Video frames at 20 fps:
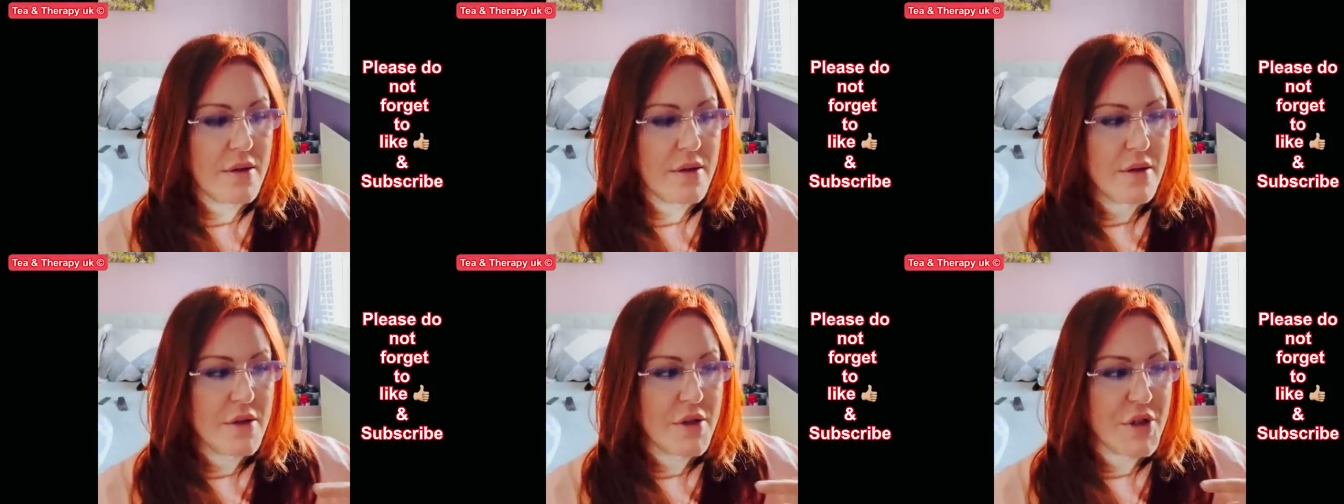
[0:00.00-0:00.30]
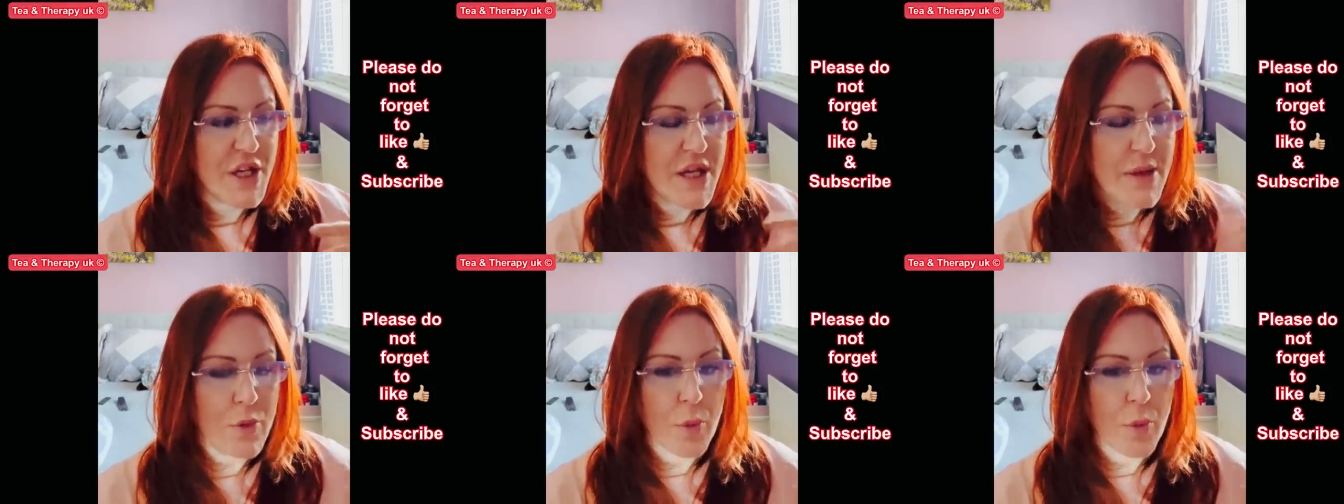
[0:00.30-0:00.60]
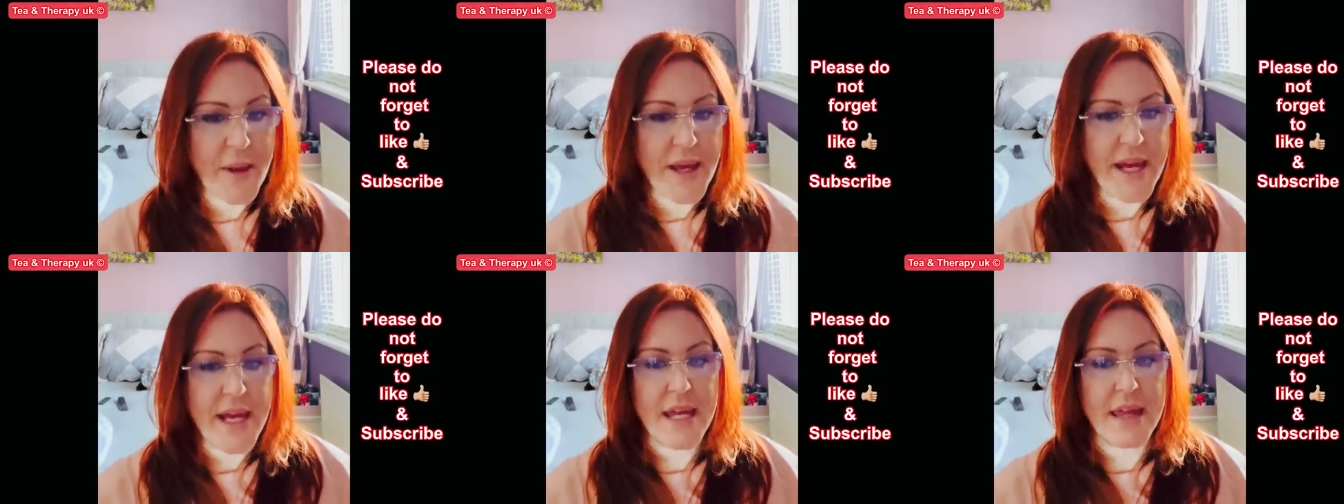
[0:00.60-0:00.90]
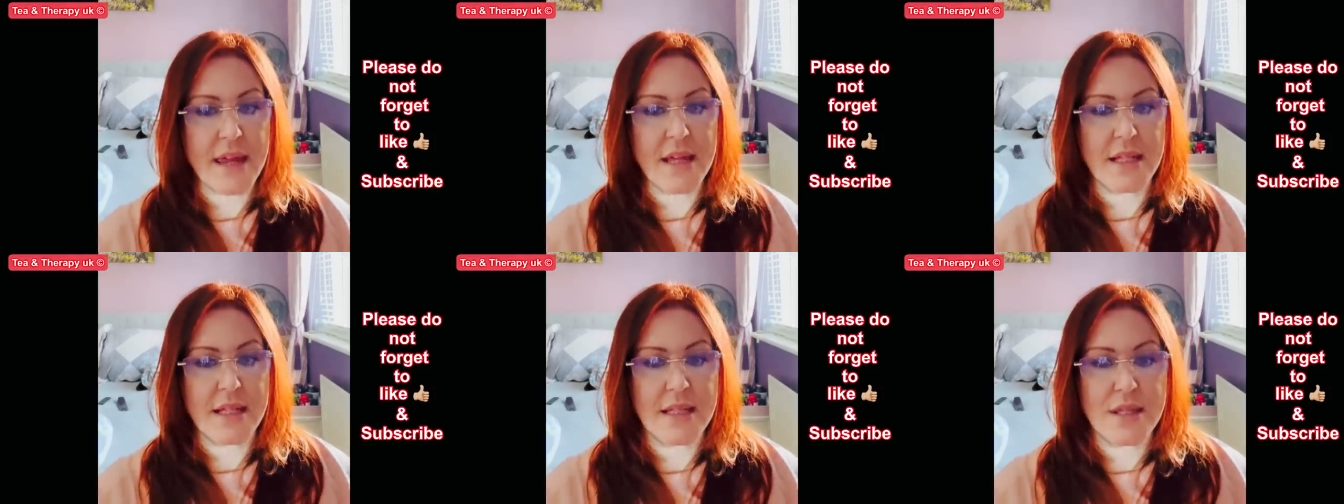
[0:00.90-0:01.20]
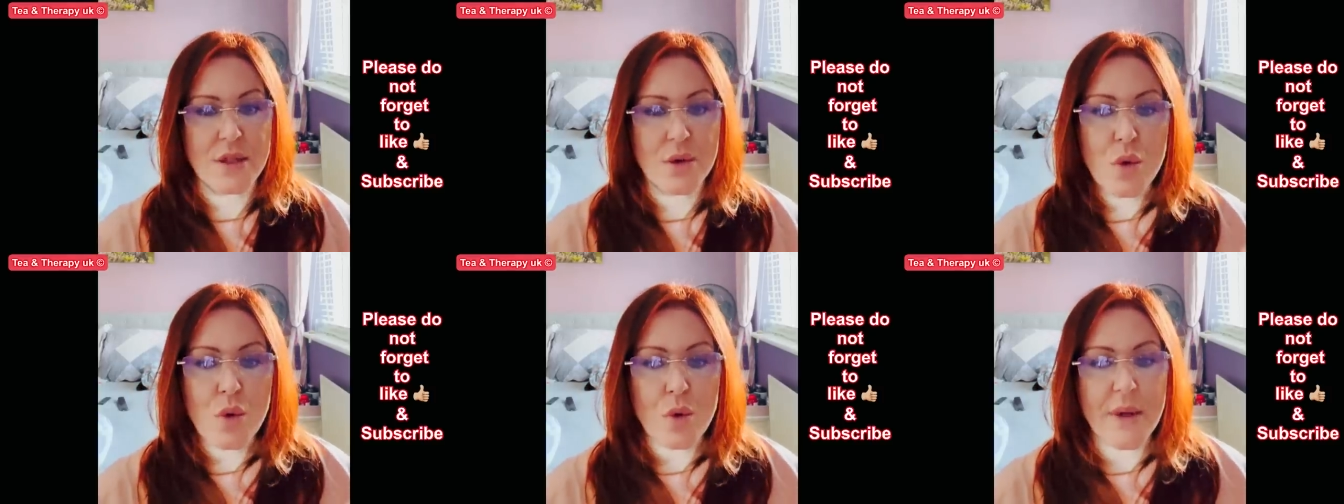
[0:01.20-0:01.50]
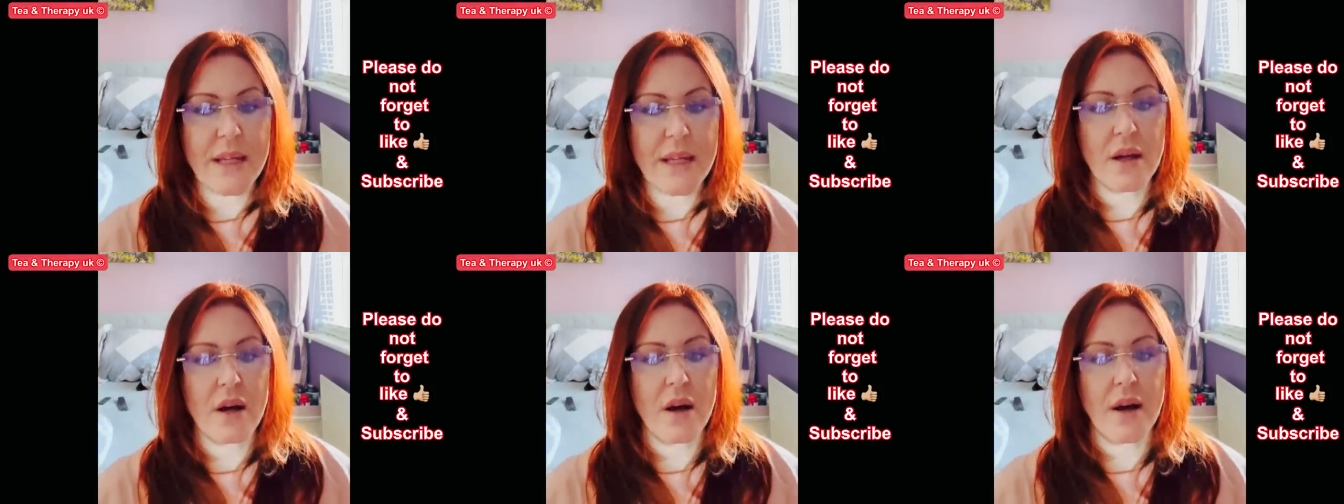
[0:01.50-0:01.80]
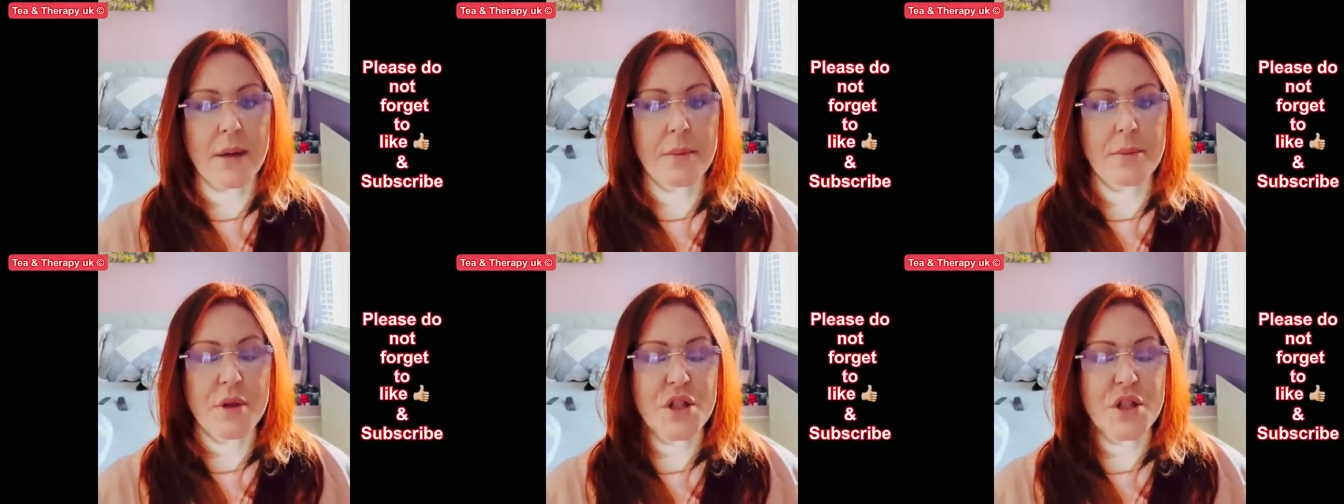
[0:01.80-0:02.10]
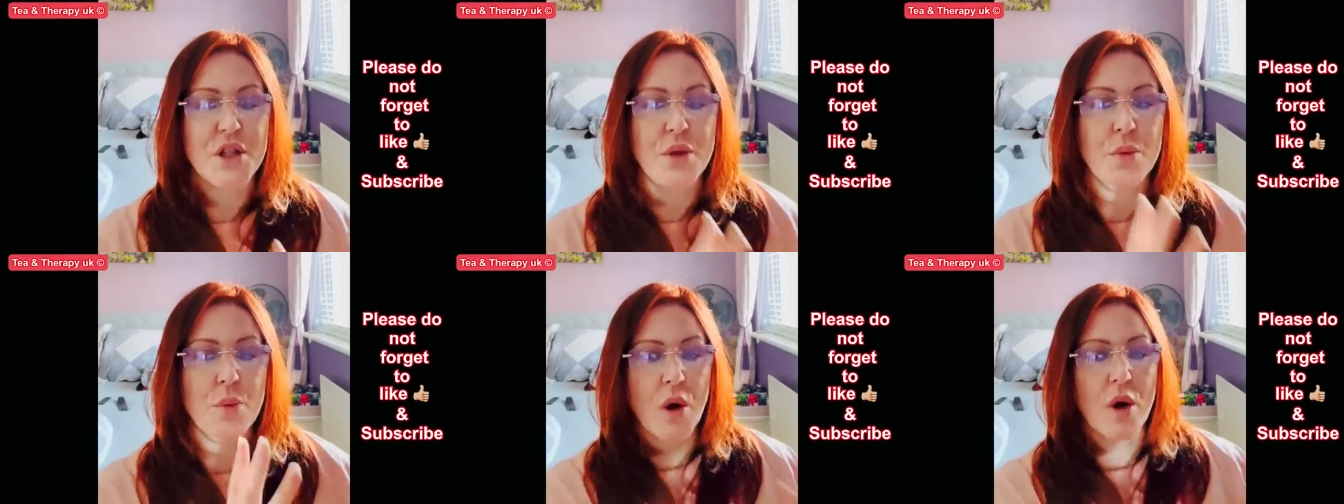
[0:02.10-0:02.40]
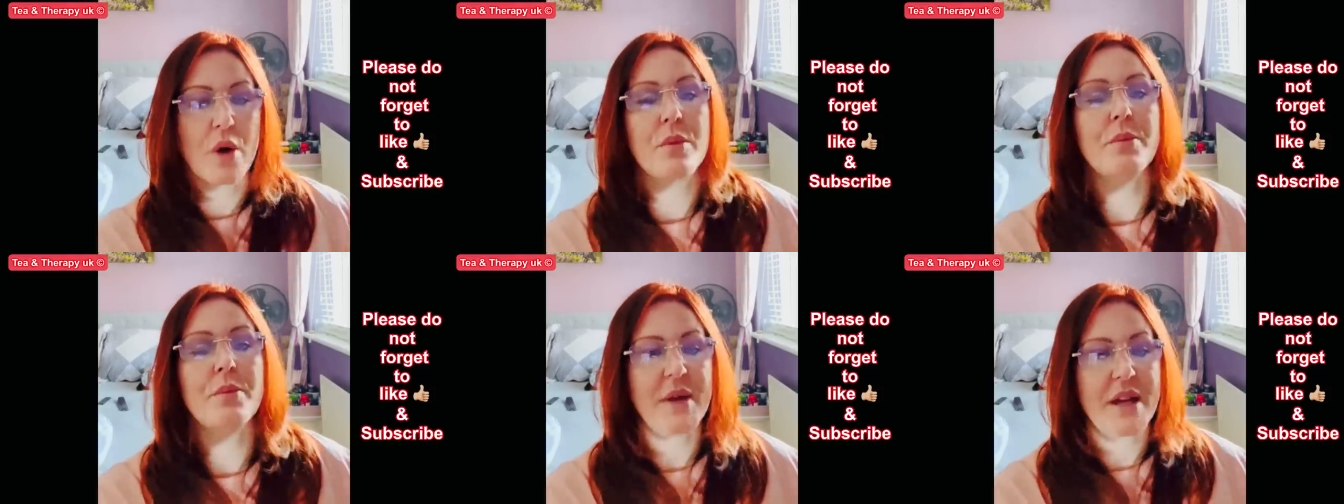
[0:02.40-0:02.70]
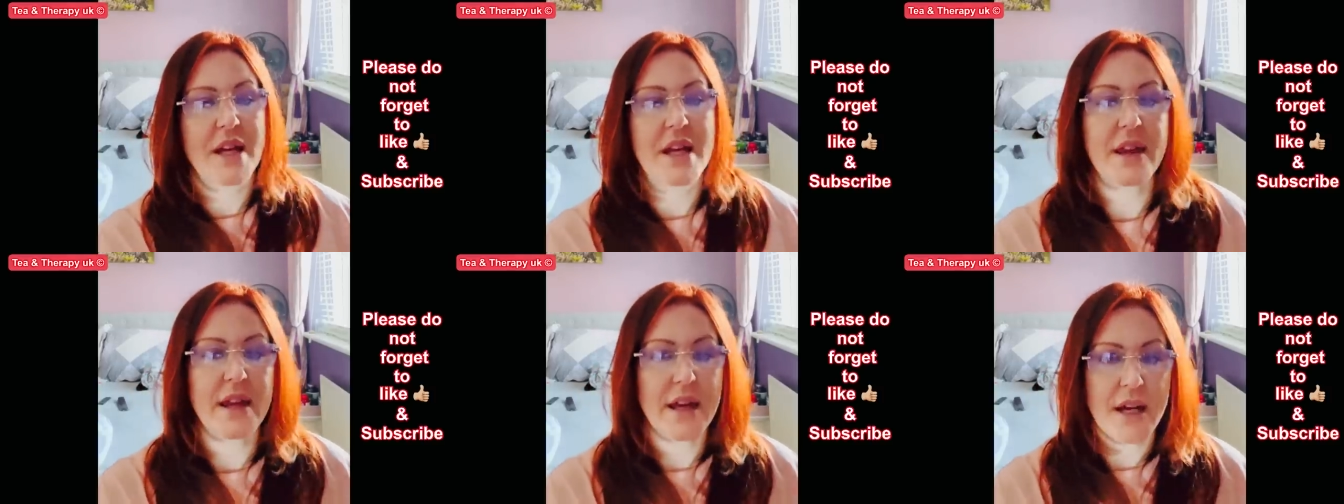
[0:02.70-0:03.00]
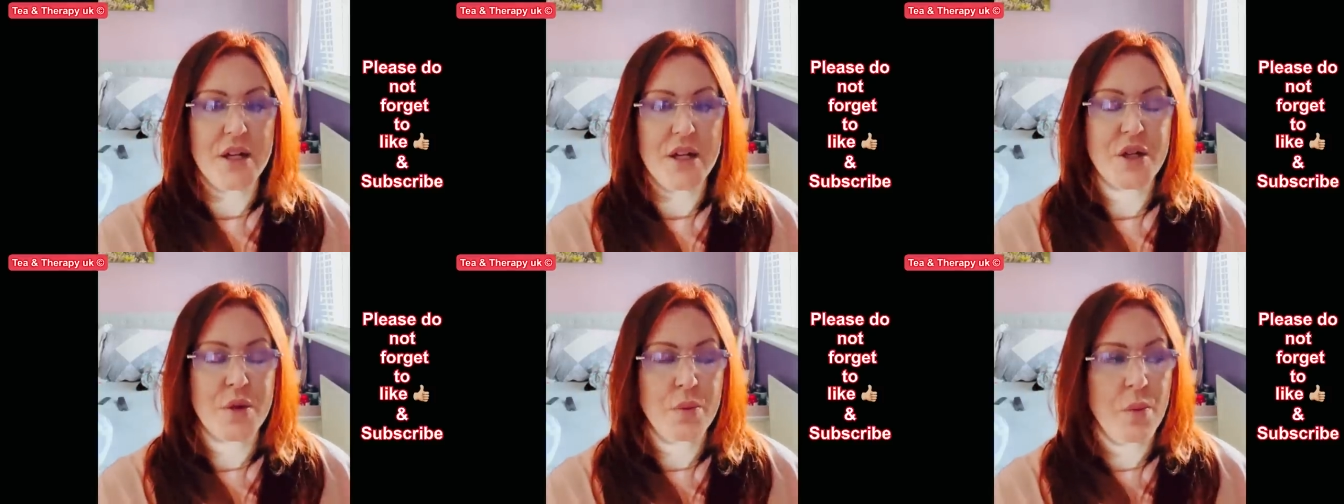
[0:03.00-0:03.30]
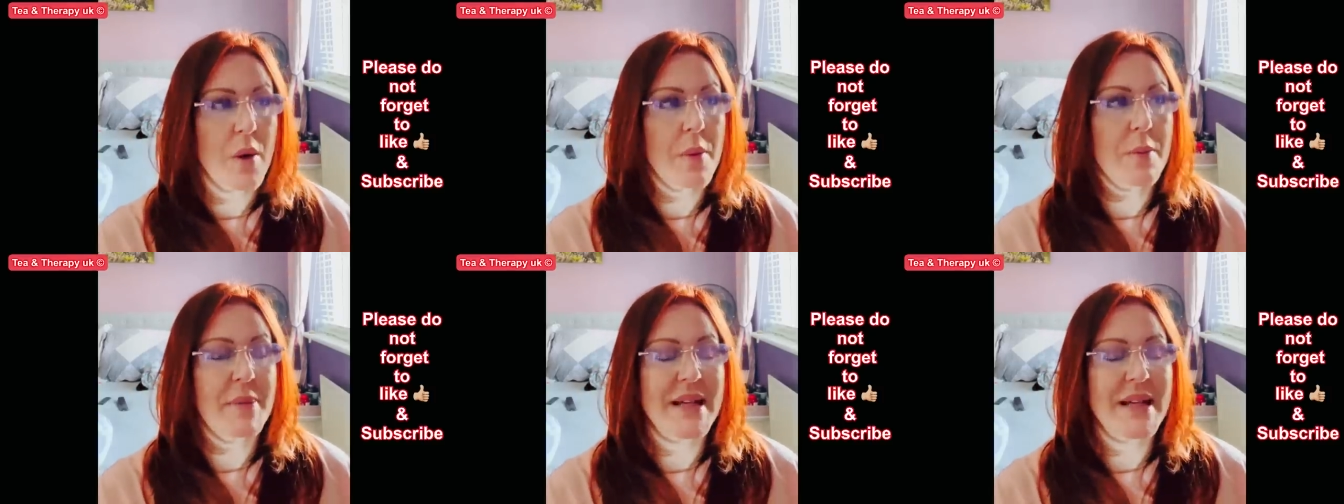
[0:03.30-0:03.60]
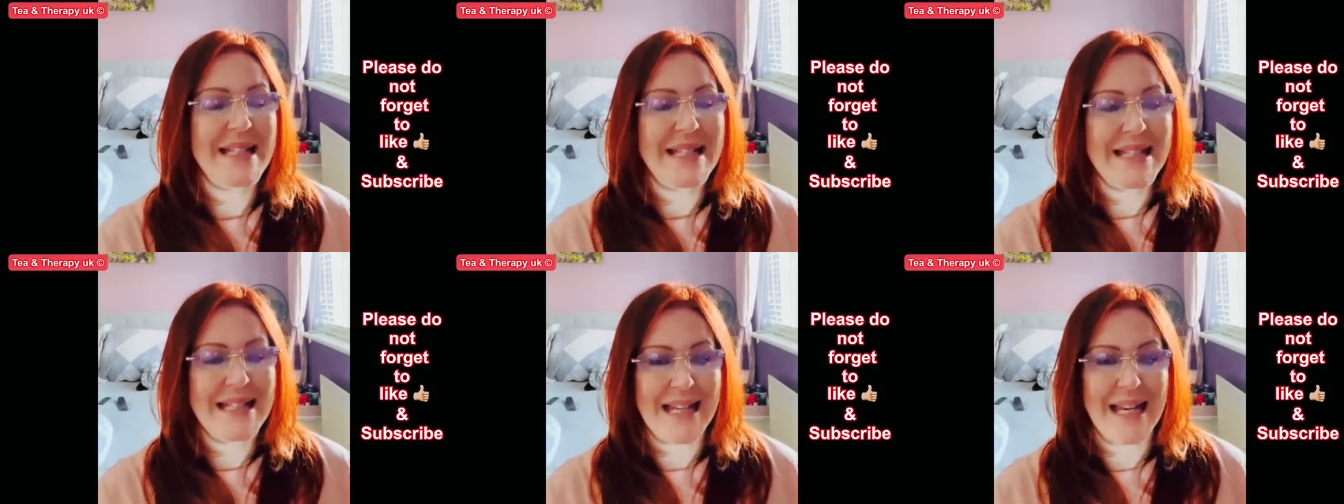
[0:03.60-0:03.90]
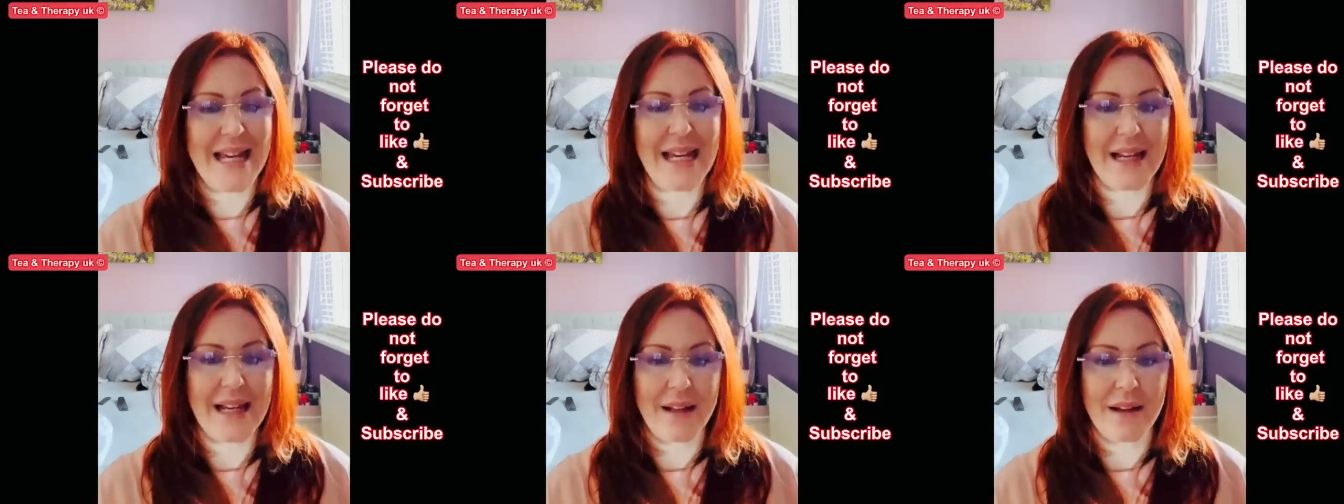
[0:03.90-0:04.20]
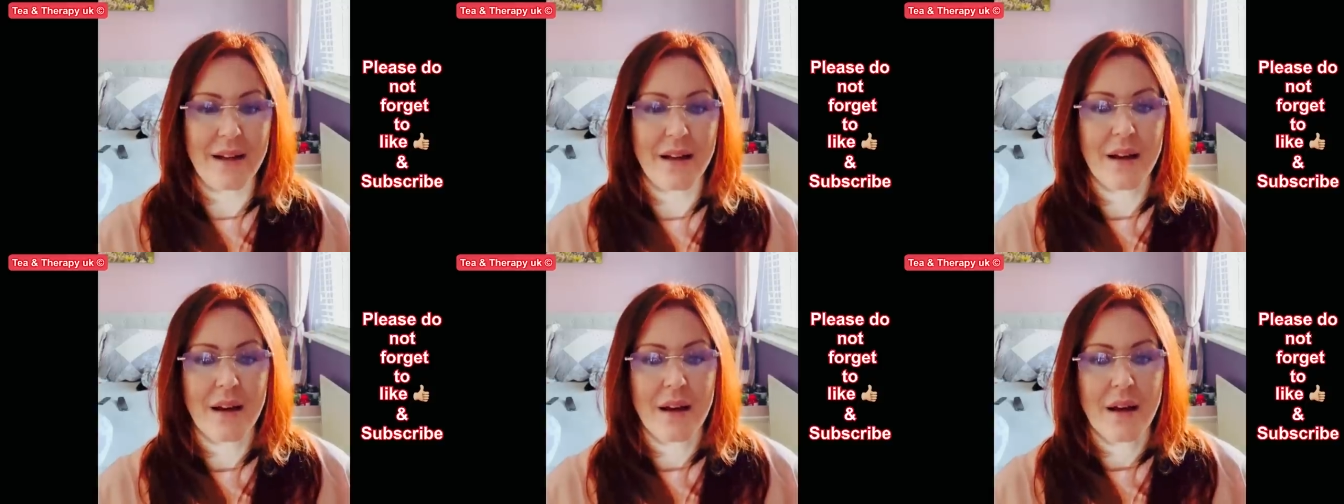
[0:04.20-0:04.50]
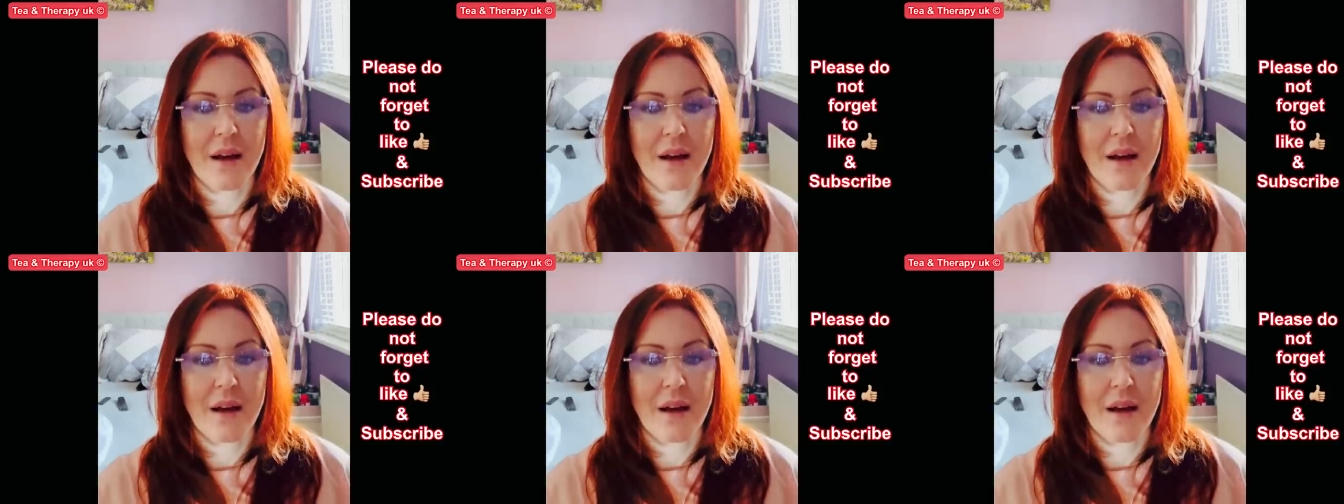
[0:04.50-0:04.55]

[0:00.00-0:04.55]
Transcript: she will be in the storyline, but she won't be there. She won't be seen.